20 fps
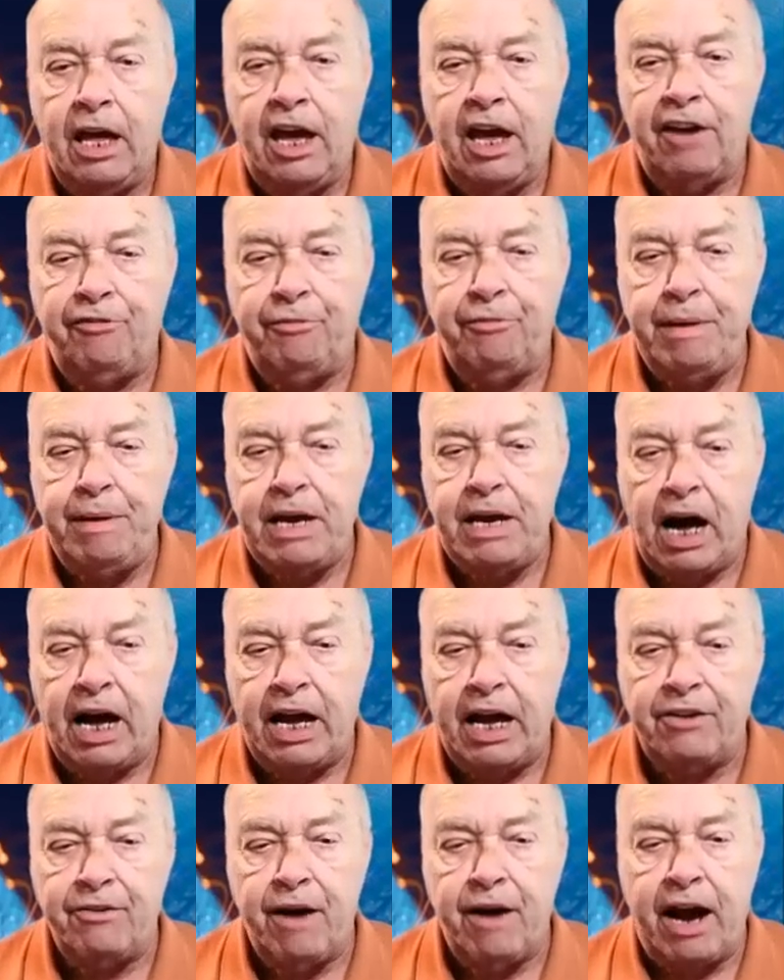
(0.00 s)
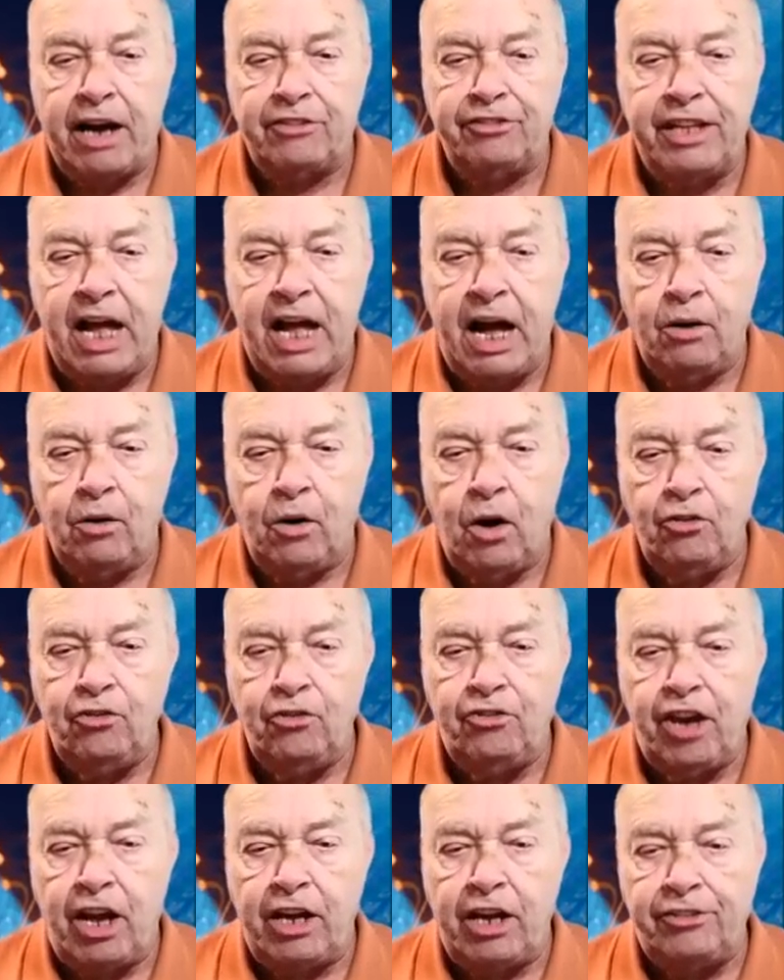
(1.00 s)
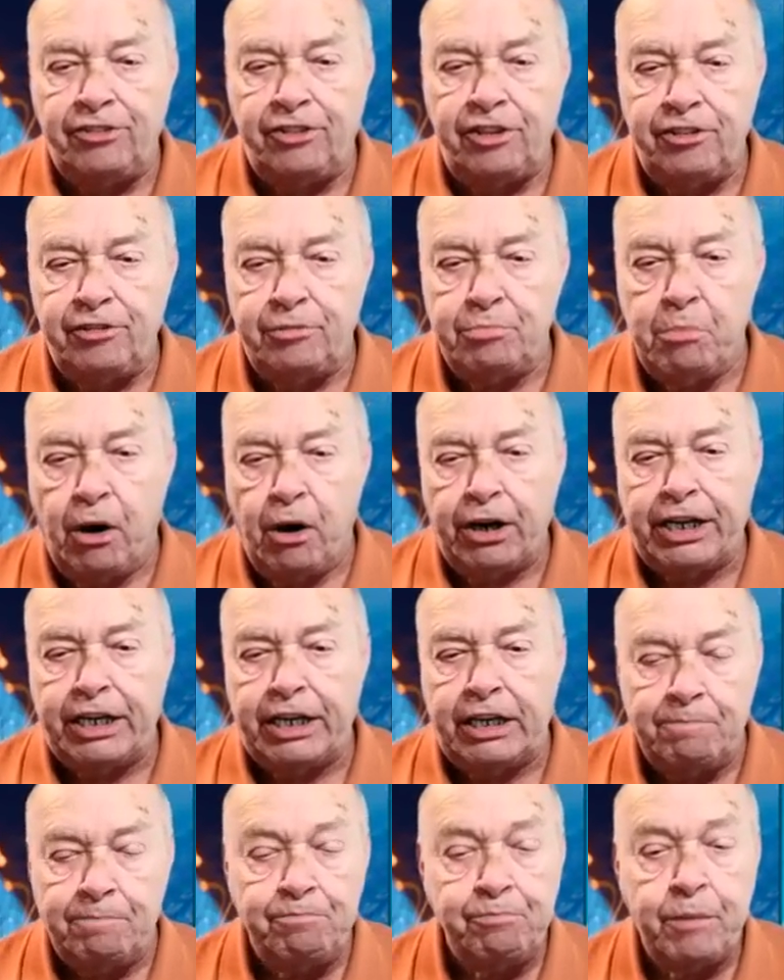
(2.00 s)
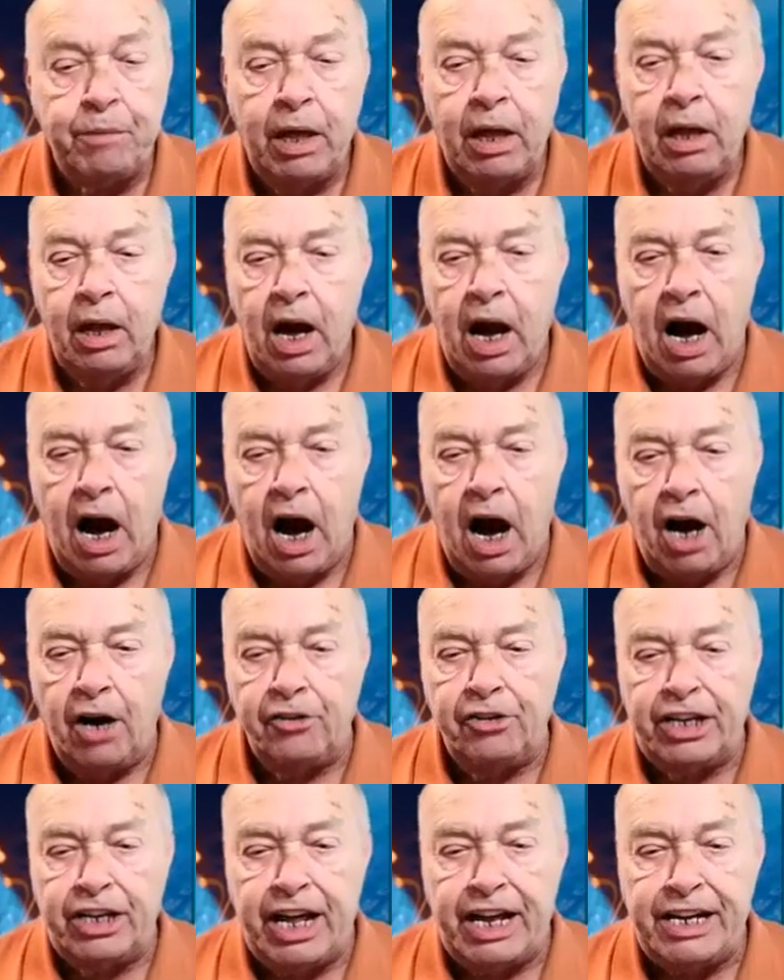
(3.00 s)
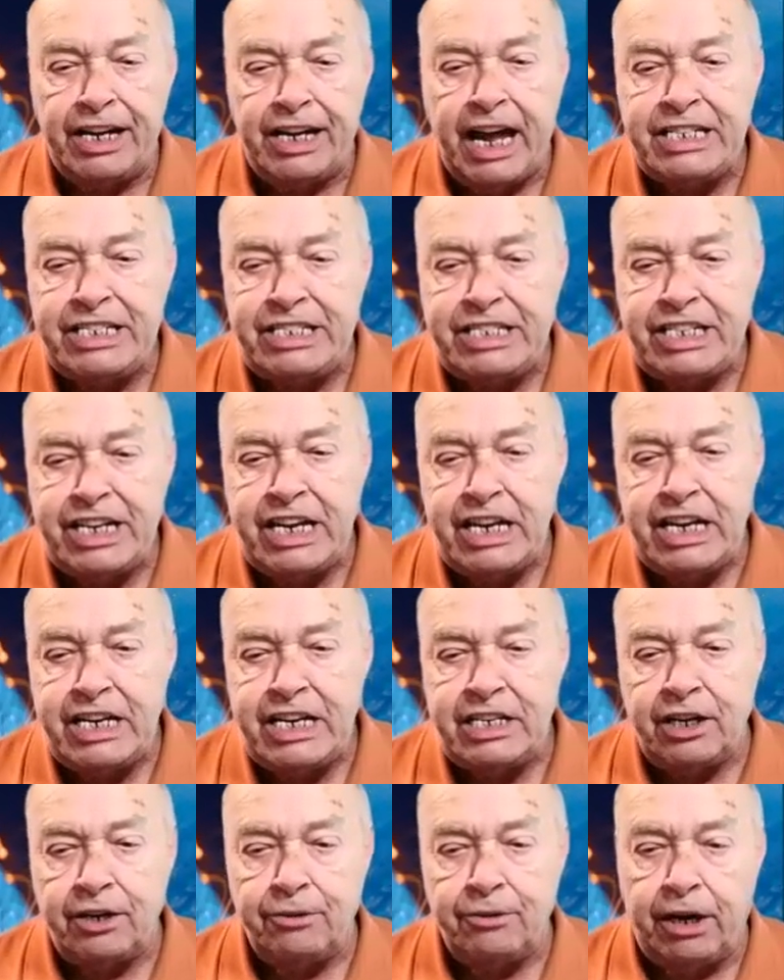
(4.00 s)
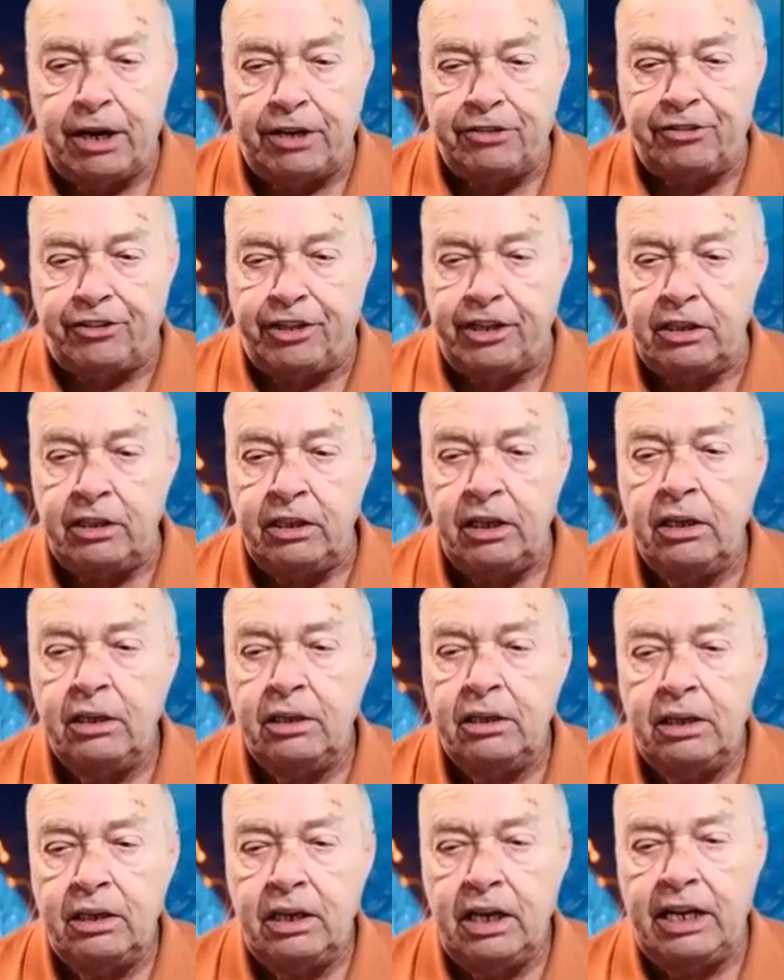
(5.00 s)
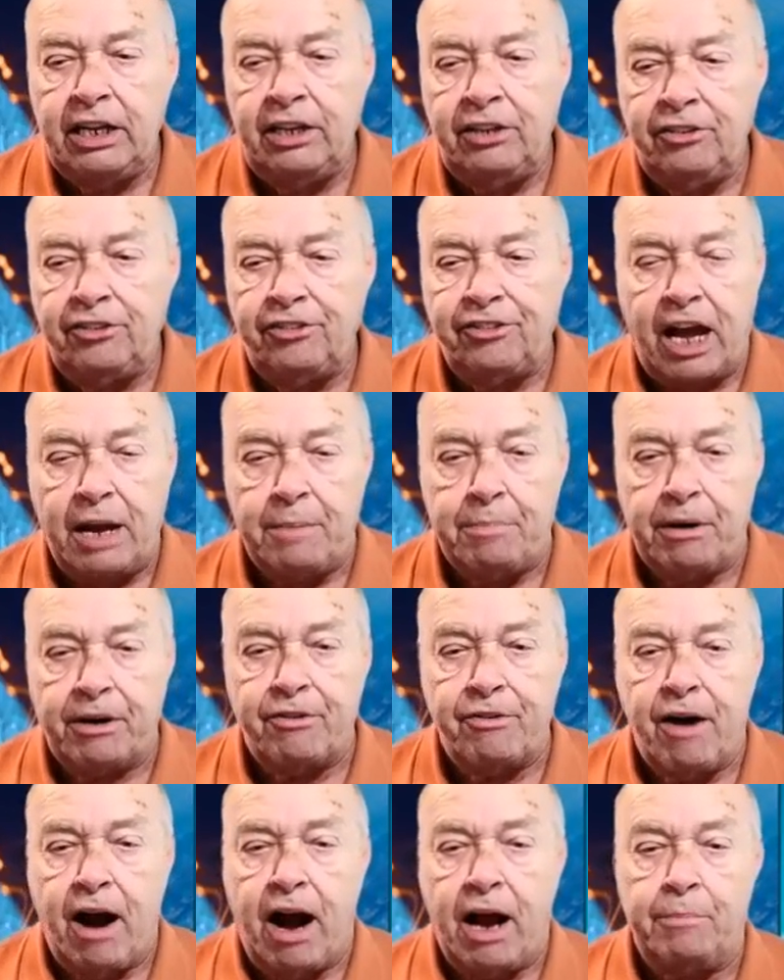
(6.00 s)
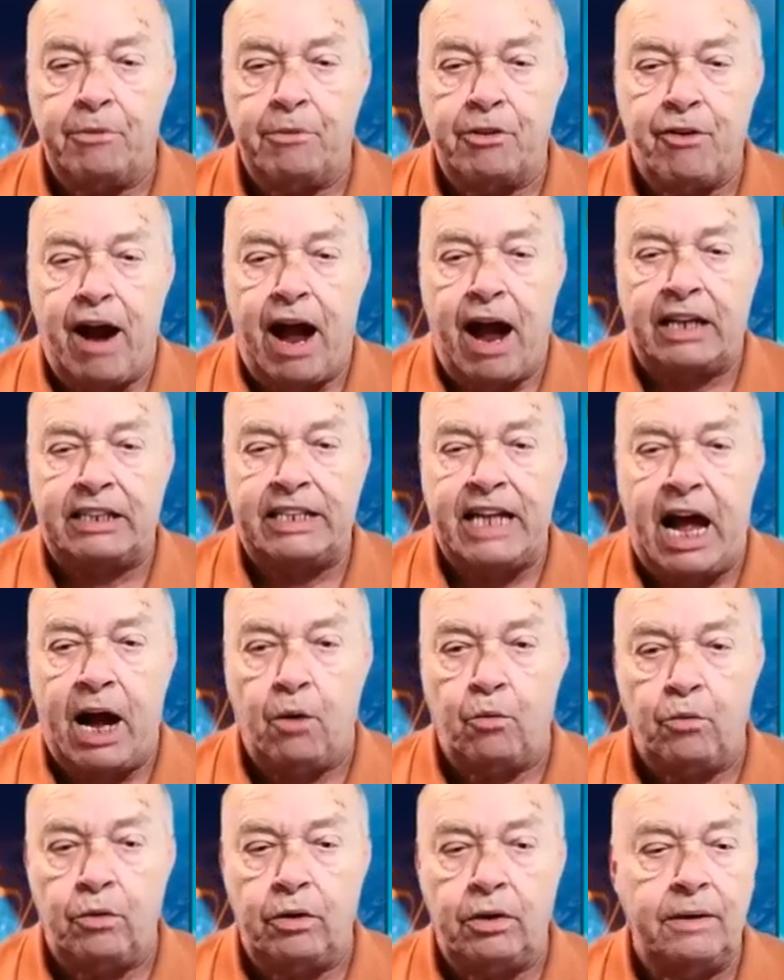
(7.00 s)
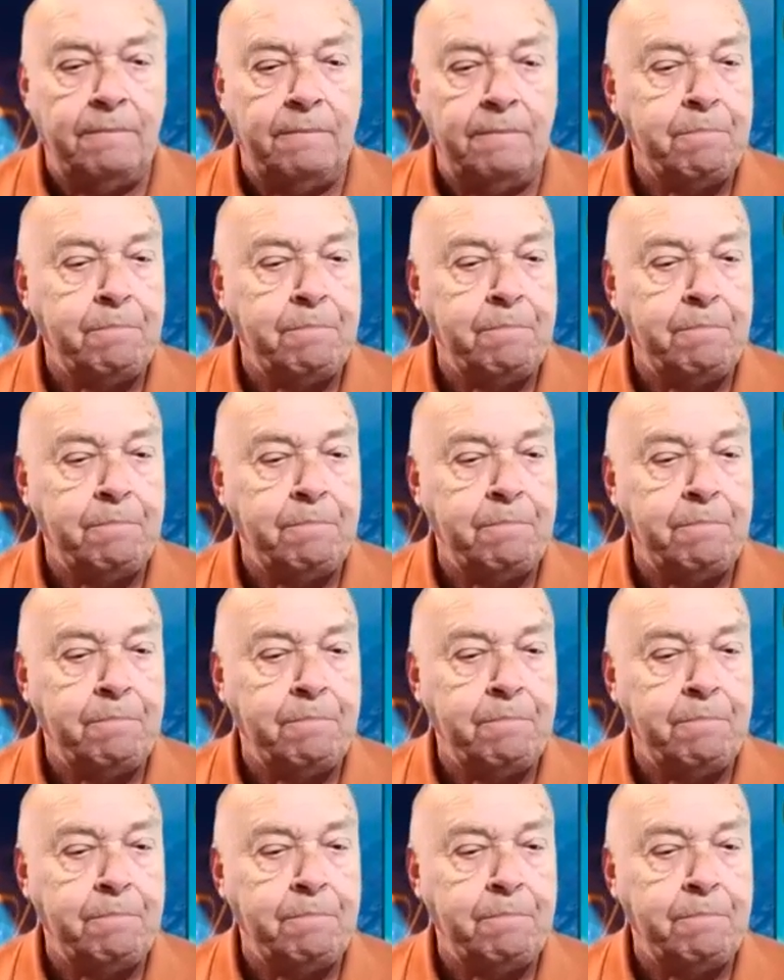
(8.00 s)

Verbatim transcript: FBI cracks down on Genesis Market. 119 arrested in cybercrime crackdown.